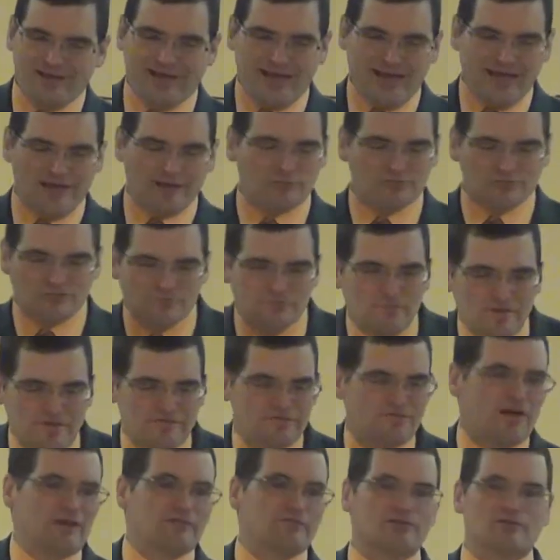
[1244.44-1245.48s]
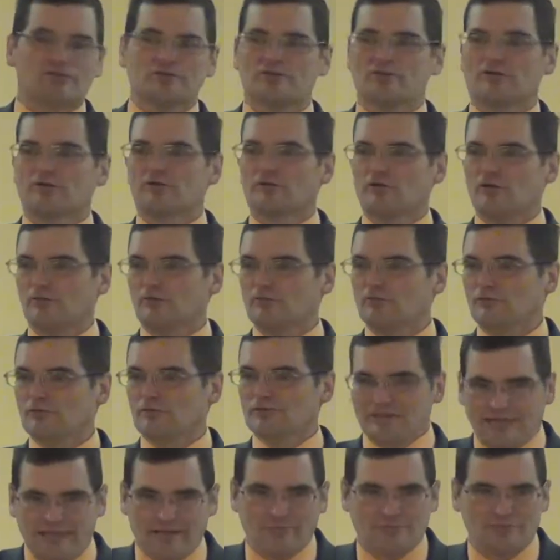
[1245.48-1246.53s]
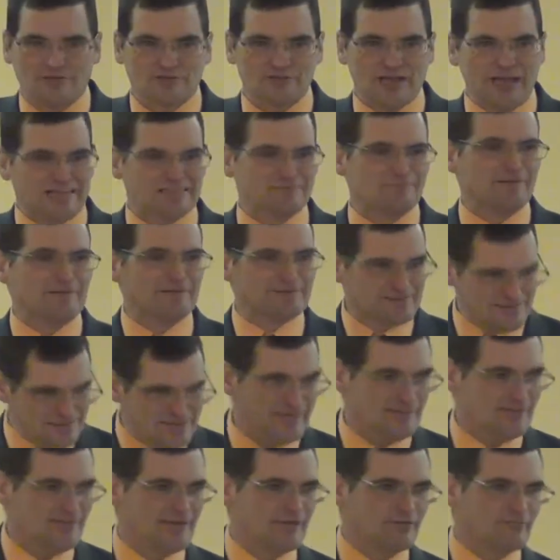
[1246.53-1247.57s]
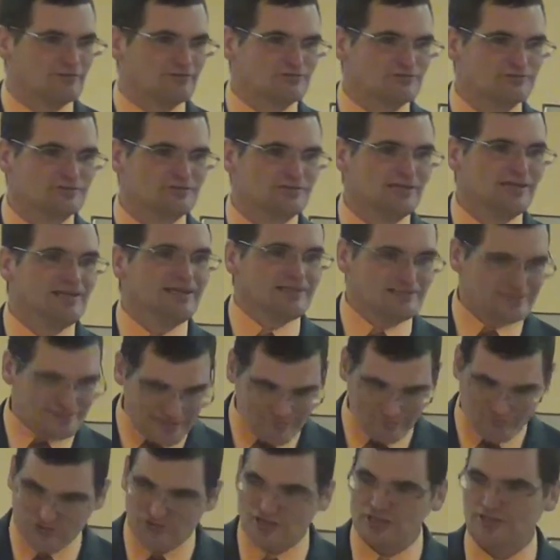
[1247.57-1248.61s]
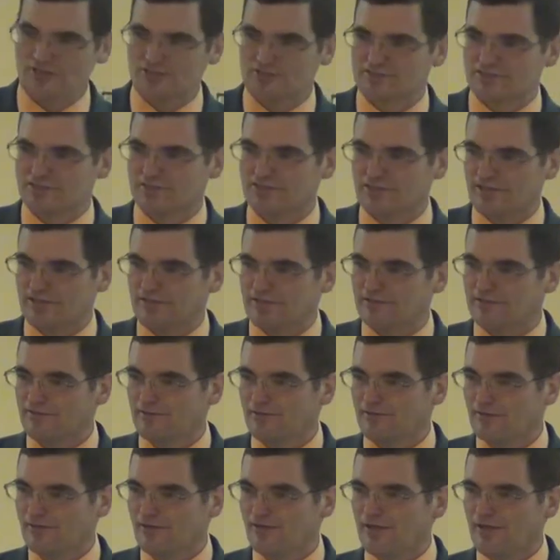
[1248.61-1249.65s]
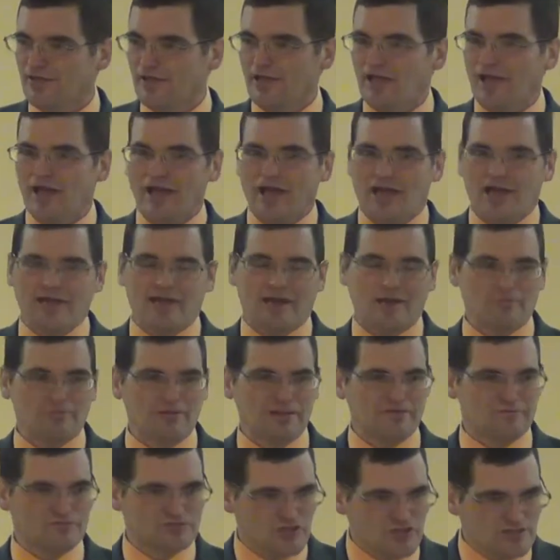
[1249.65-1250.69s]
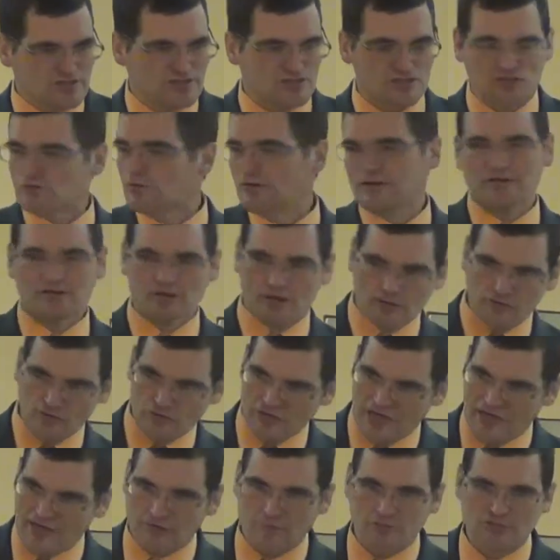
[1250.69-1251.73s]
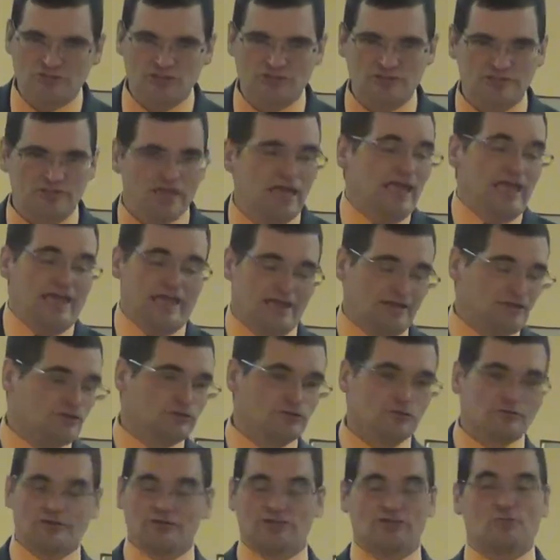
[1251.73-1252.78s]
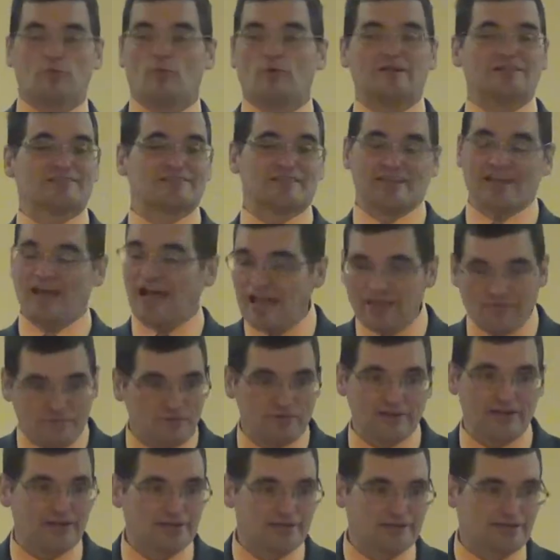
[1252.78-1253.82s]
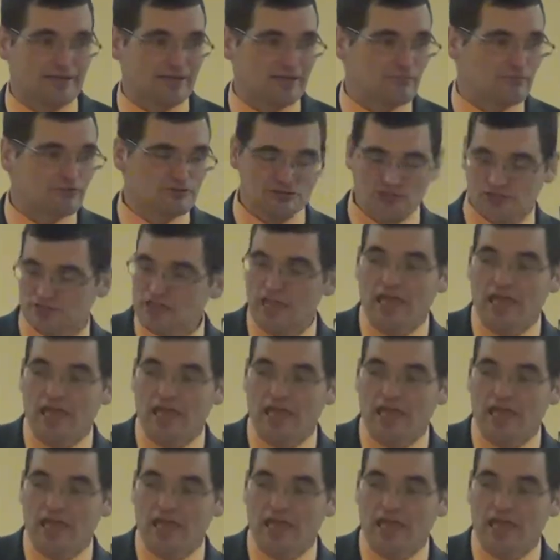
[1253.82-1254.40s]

I don't speak 500-year-ago language. I speak today language. His name's Jesus today. And I believe Jesus created all the languages, including the ones that hyphenated languages,